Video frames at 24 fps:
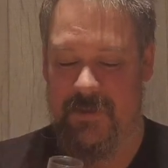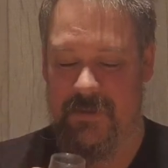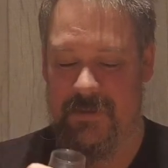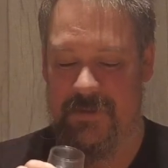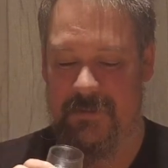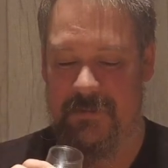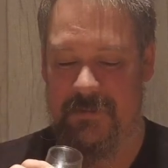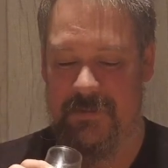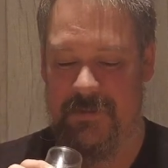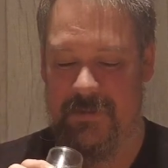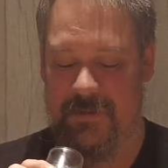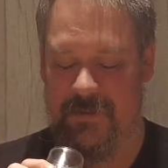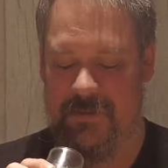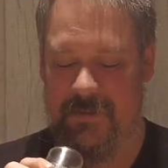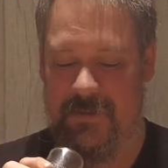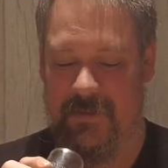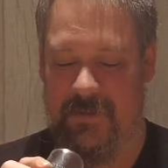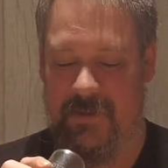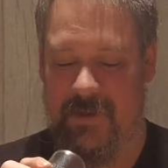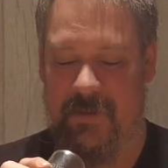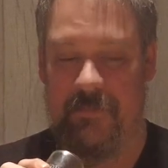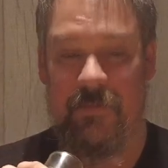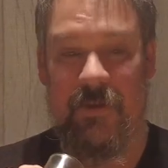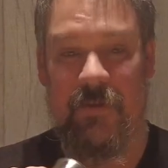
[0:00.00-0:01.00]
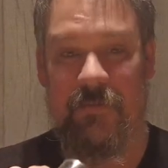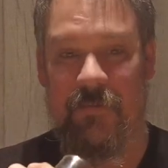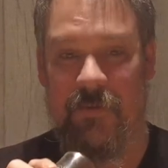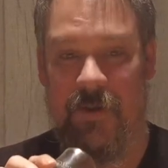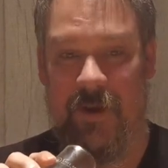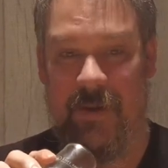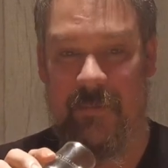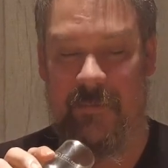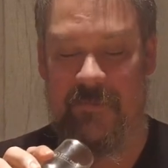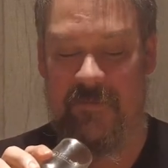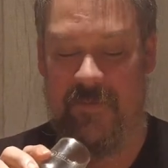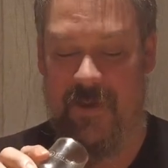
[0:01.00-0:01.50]
It's also got a lovely
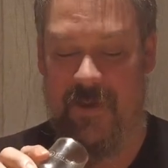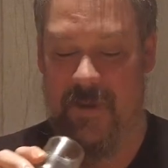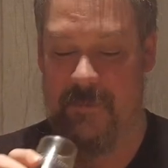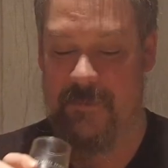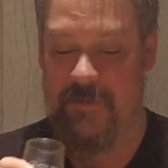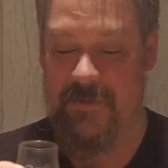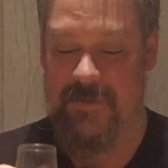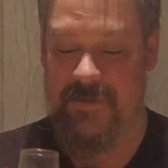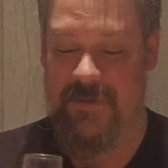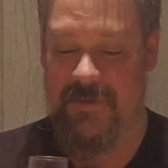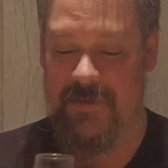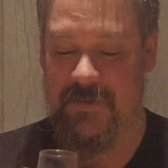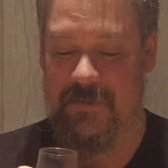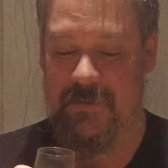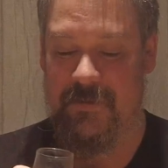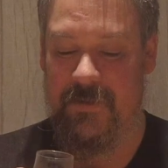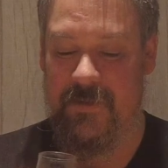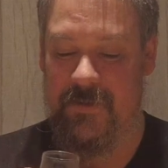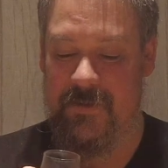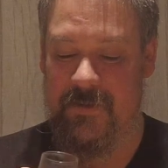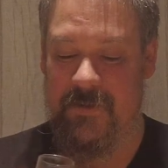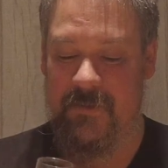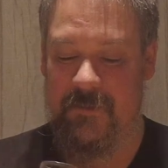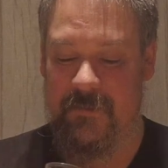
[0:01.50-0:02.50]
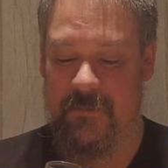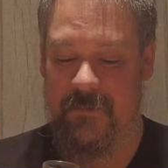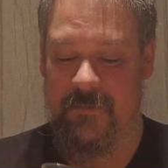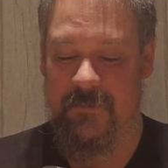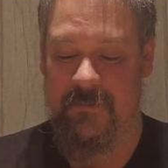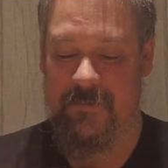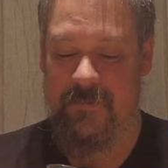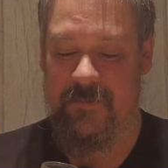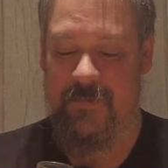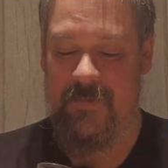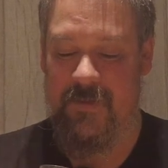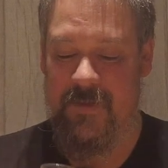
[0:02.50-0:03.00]
vibrancy to it.
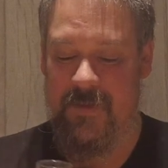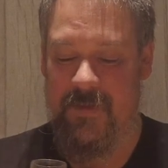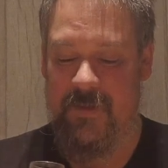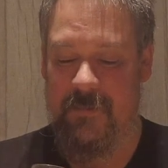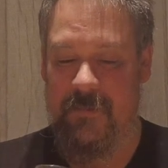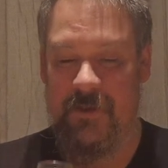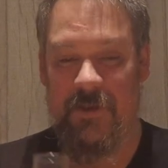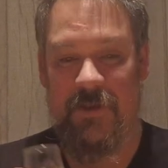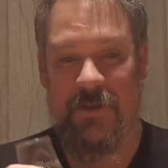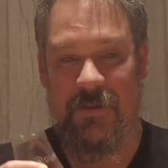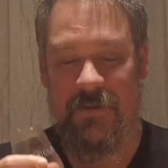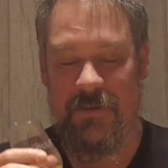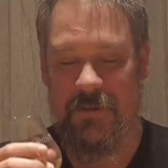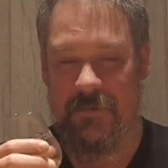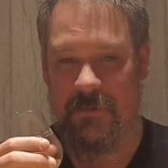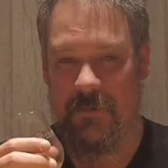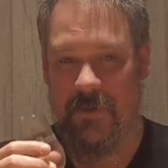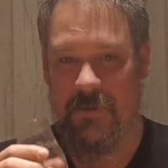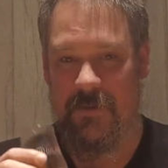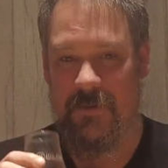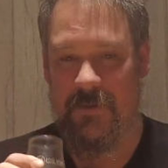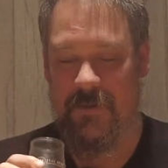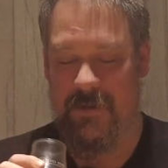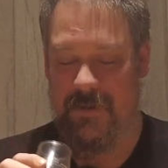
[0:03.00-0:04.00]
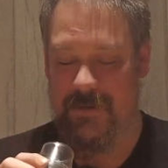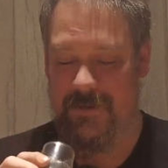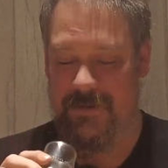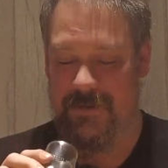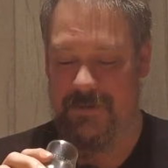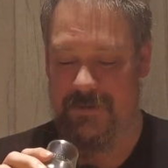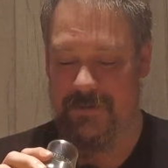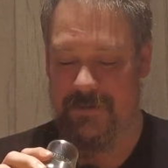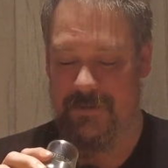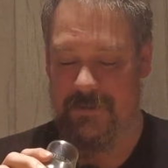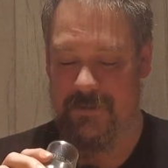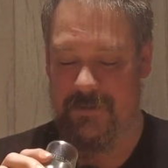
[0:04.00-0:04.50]
I mean, you can smell that it's
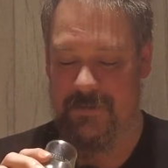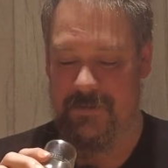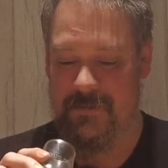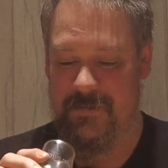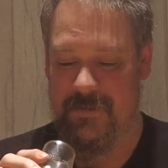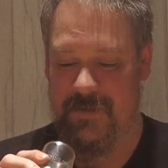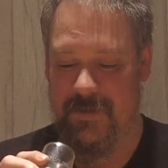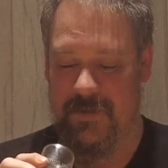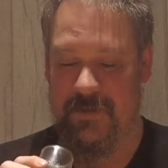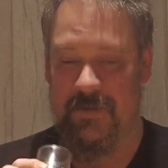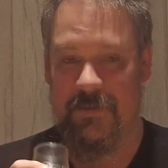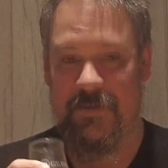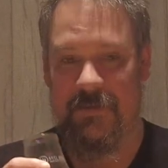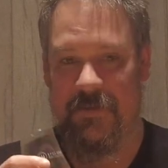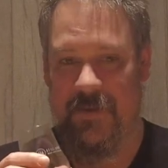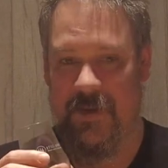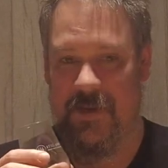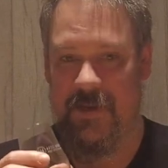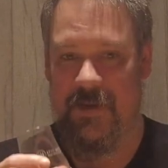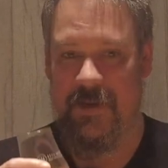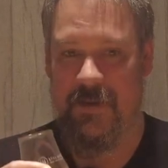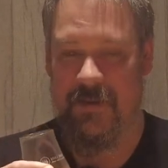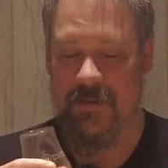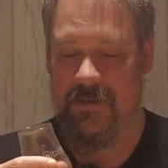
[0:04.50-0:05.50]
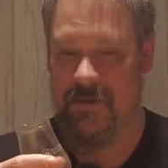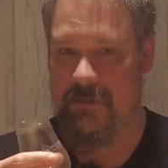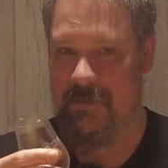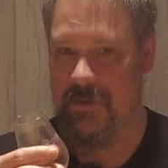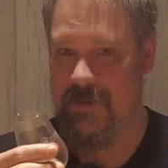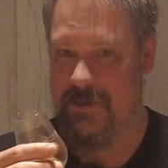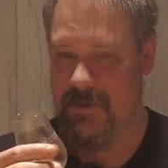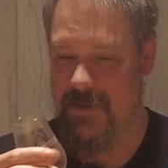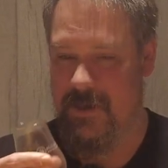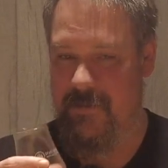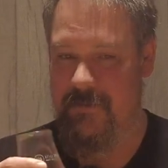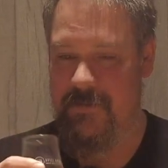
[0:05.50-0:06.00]
still, it's fairly young. I mean,
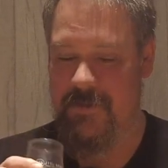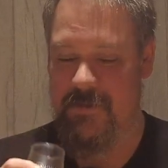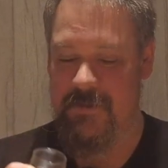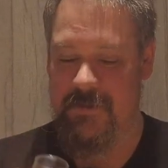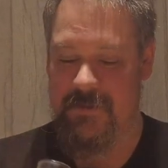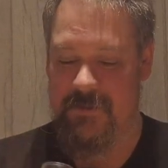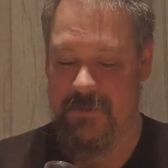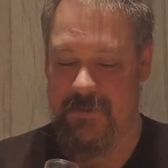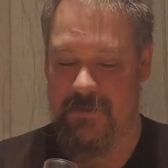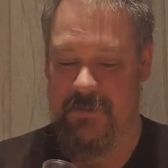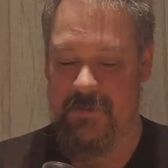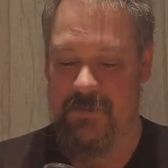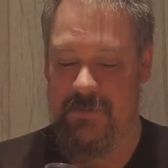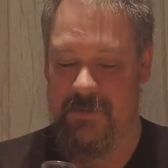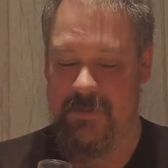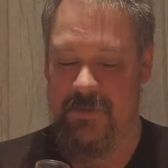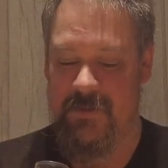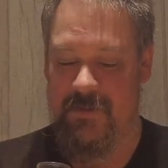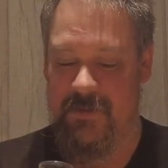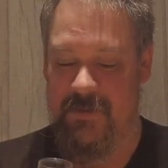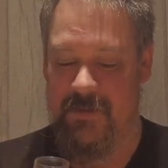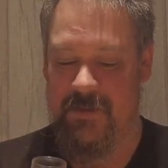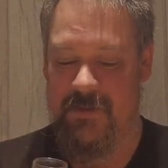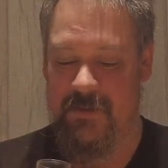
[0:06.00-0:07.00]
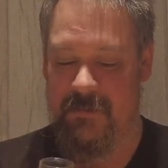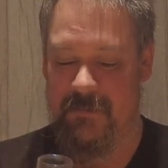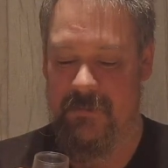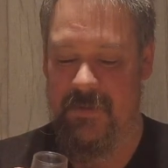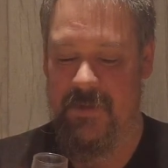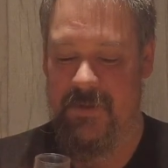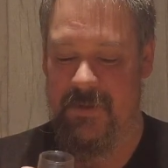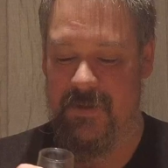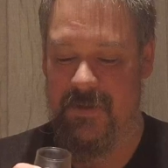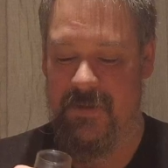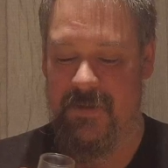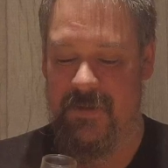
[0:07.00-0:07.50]
it's 11 years old,
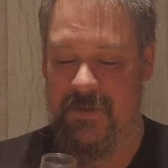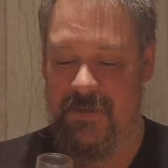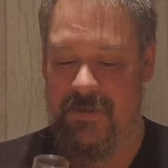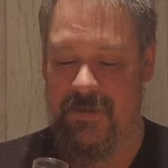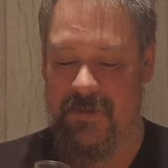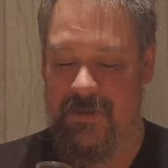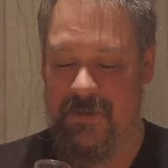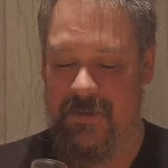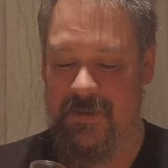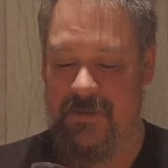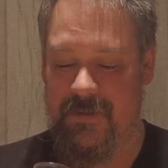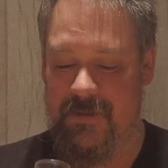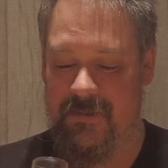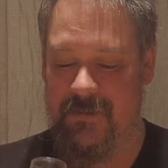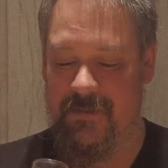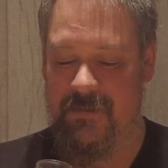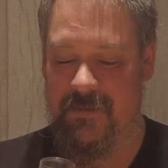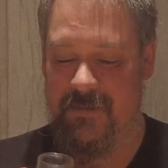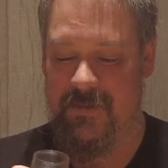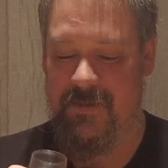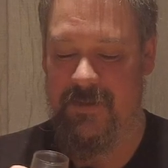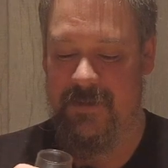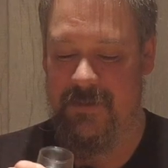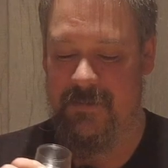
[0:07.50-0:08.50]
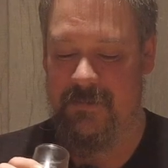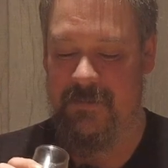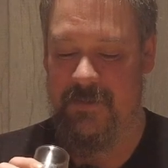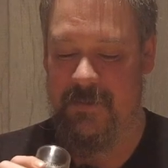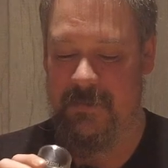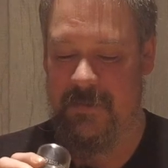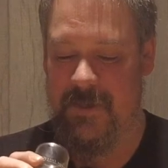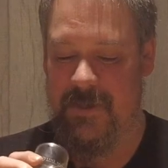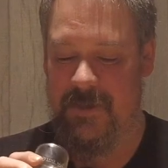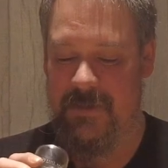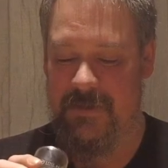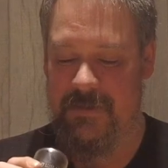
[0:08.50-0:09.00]
but the
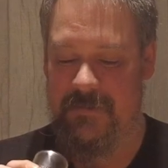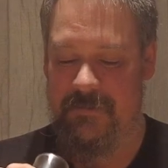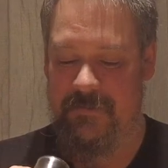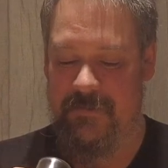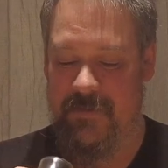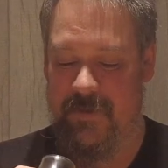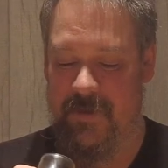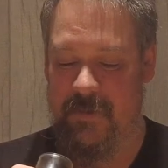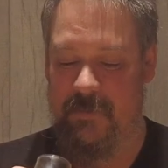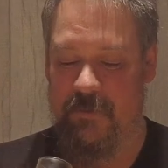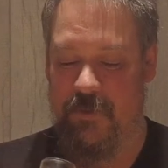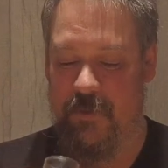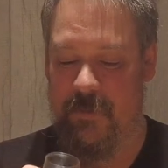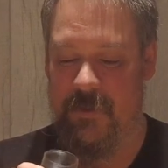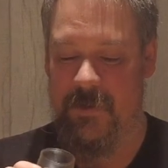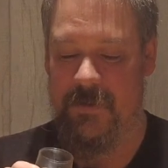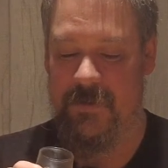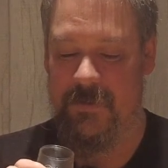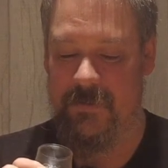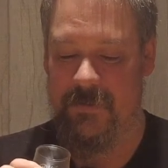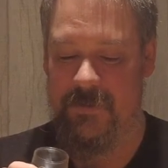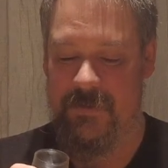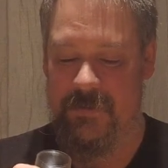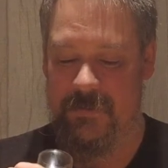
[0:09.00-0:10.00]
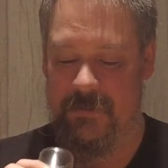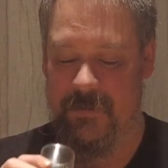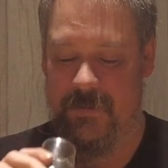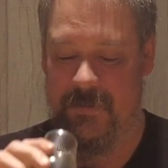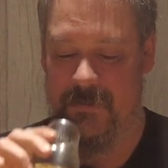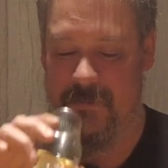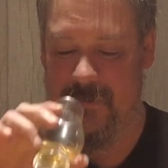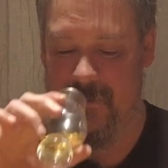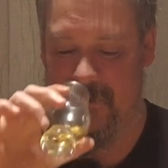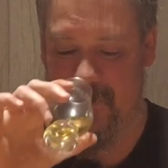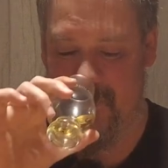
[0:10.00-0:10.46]
peat is very prominent on this one.